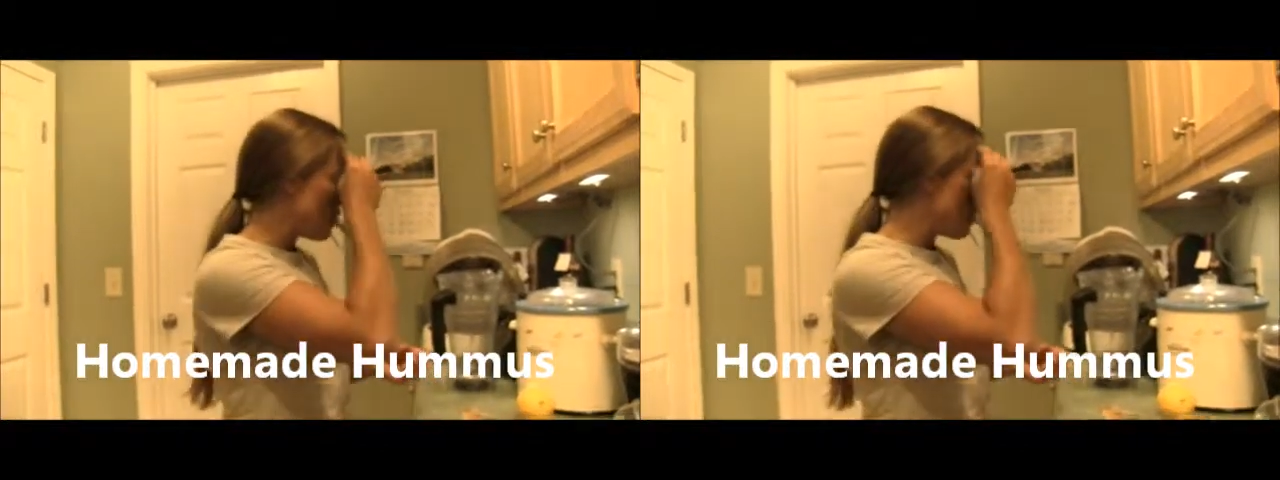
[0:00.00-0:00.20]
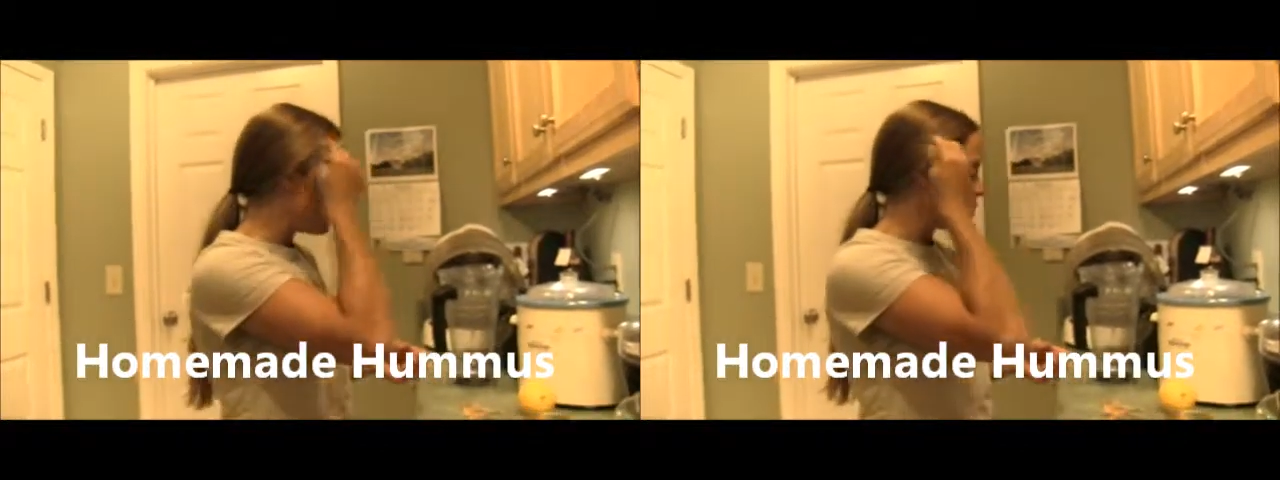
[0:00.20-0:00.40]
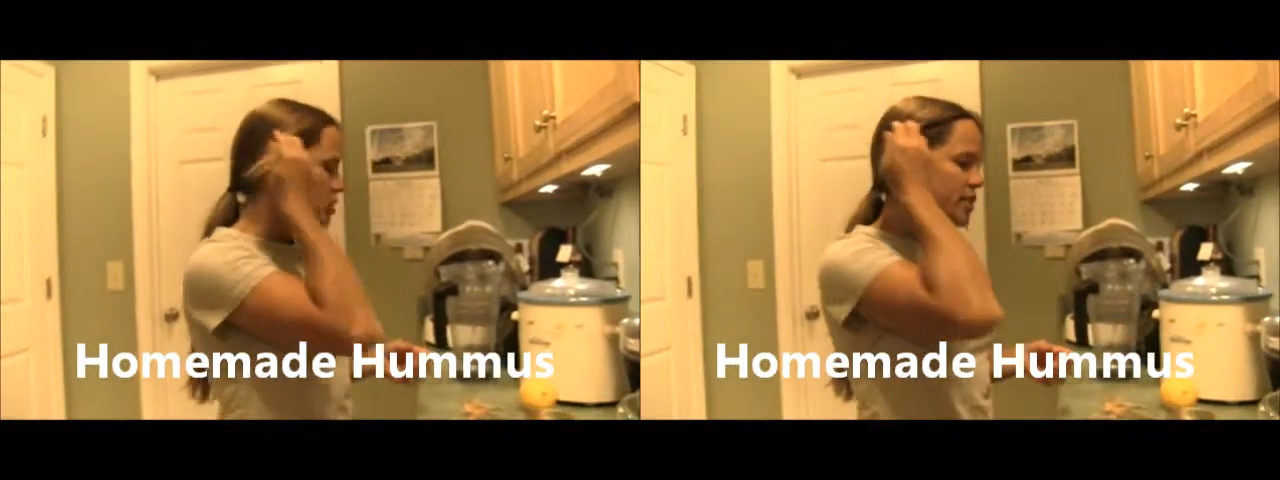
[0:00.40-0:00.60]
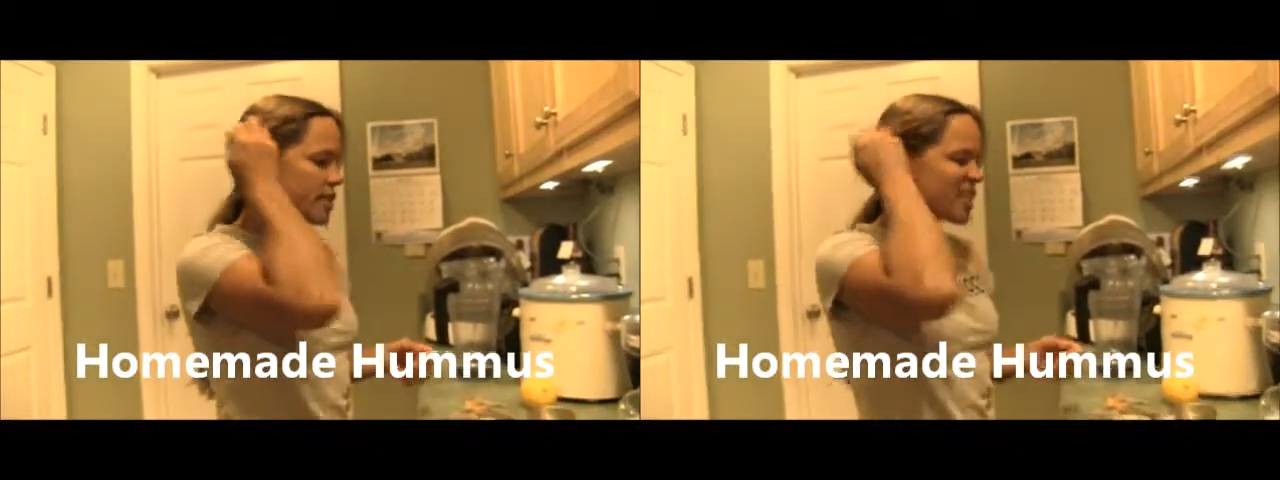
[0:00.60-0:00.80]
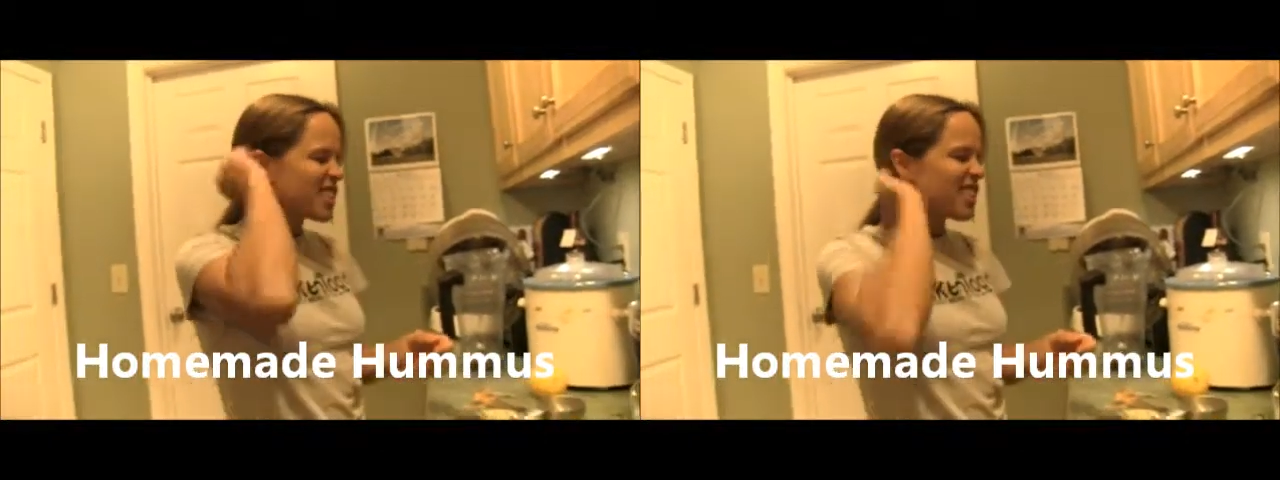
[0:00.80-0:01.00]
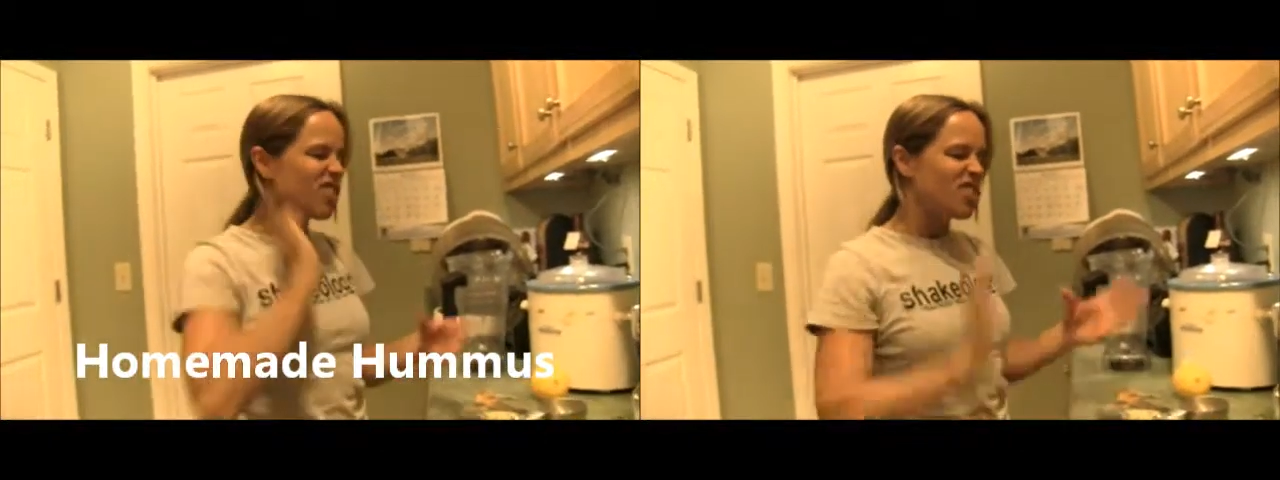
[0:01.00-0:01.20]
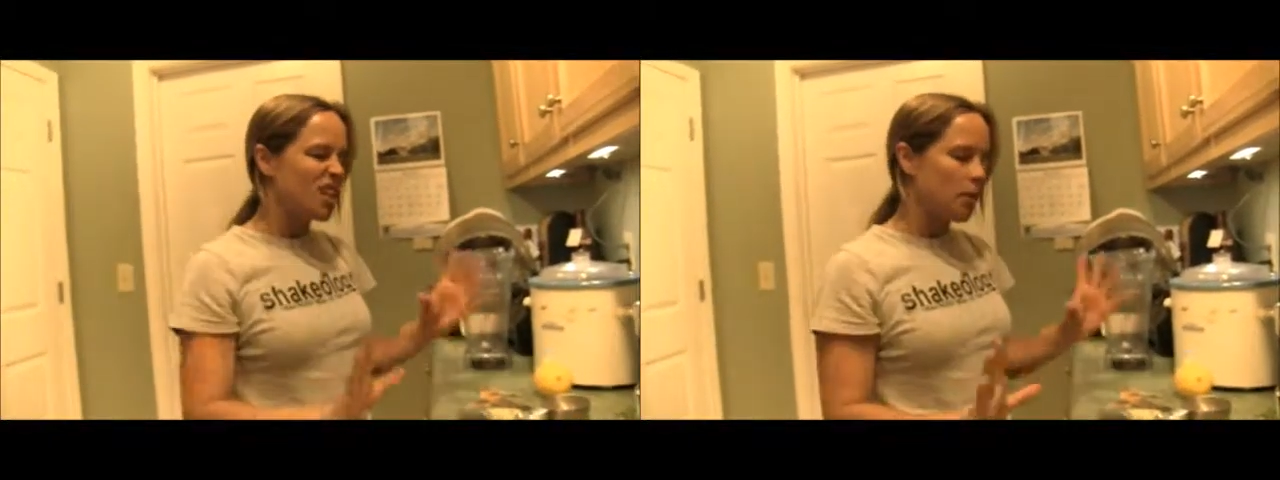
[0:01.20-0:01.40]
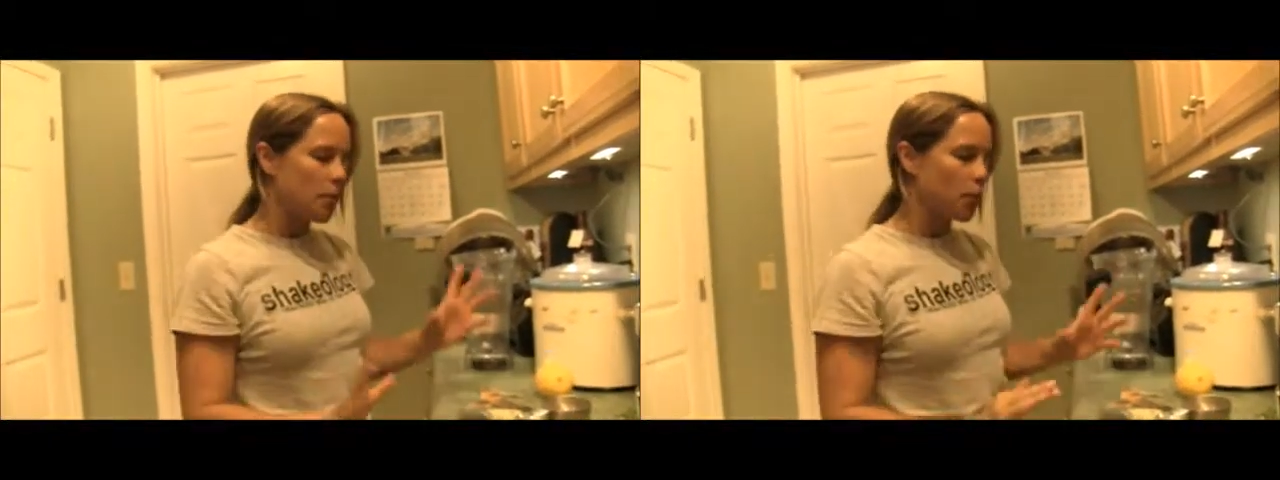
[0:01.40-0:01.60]
It just takes a little
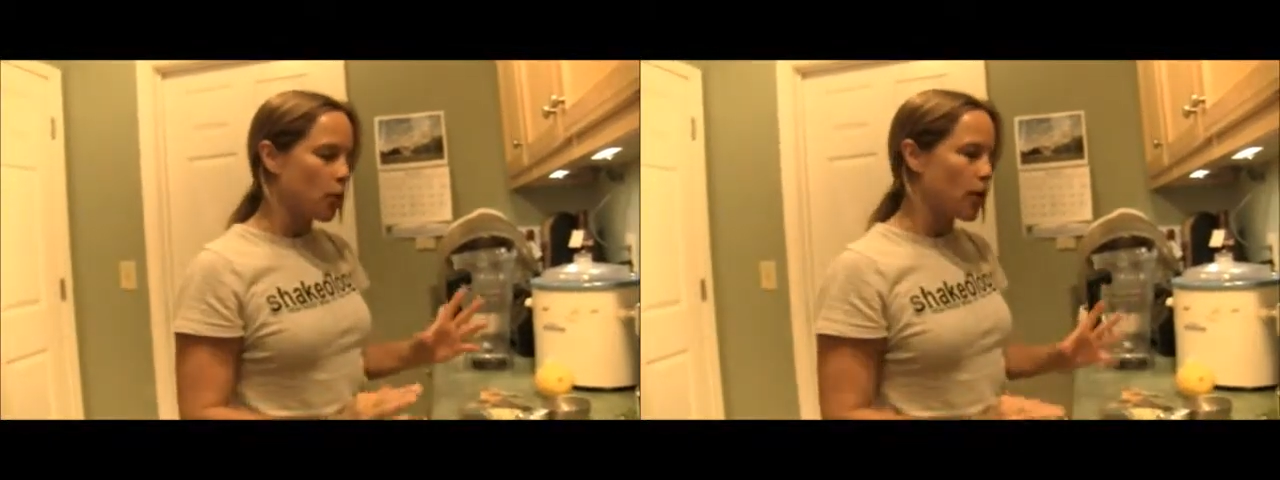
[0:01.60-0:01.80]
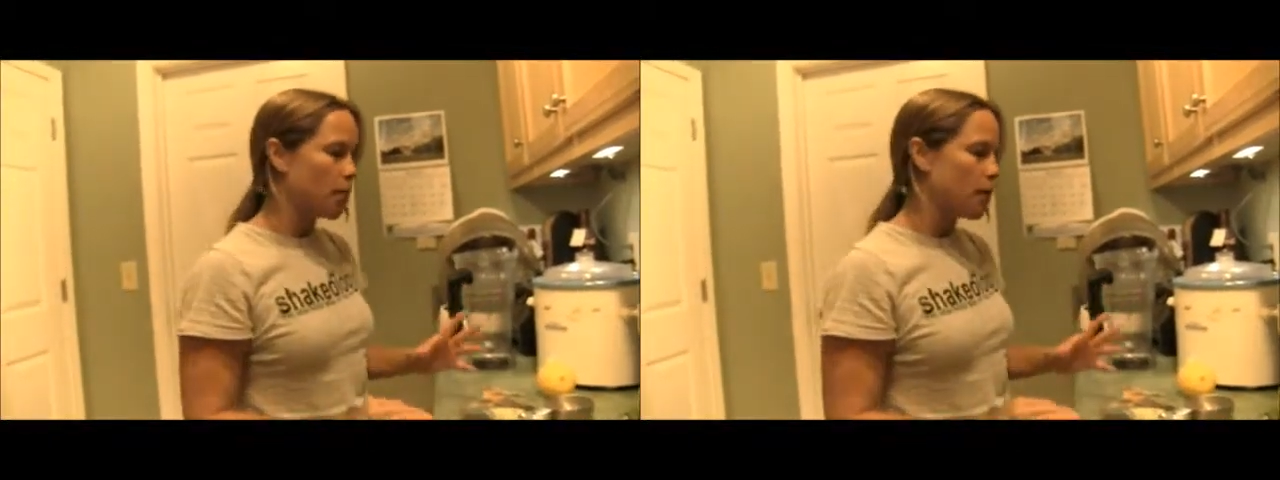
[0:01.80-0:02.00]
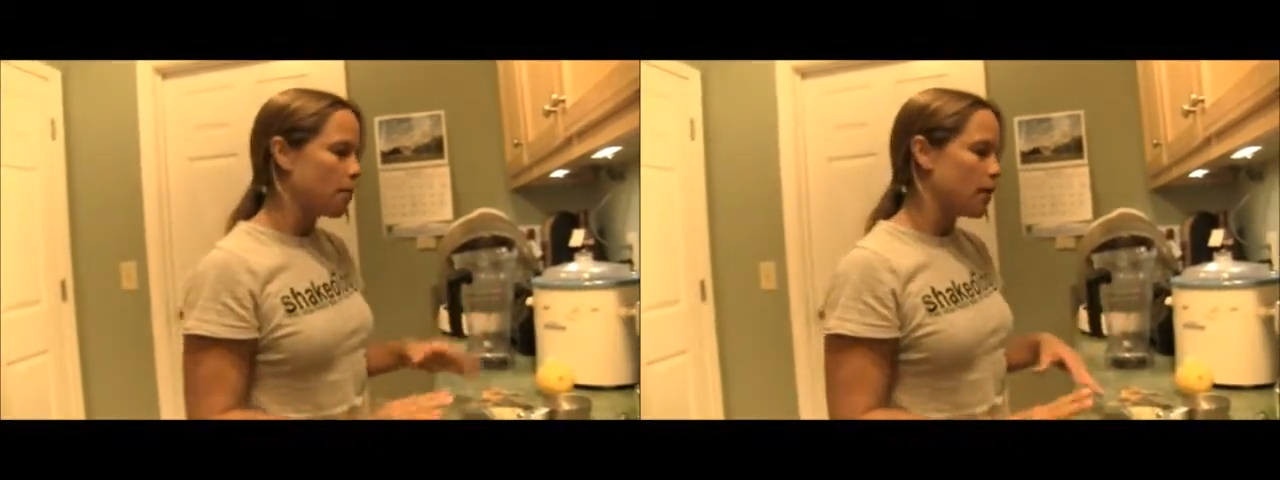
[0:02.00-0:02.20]
time in prepping,